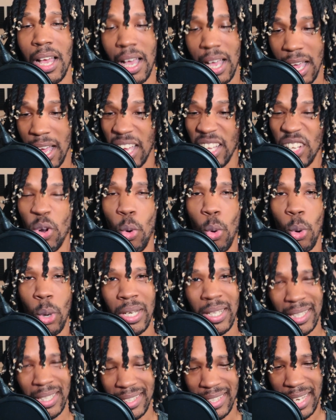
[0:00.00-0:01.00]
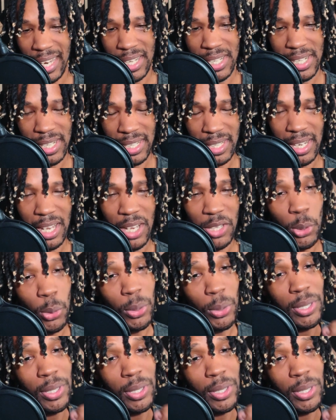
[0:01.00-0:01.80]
unorganization. So the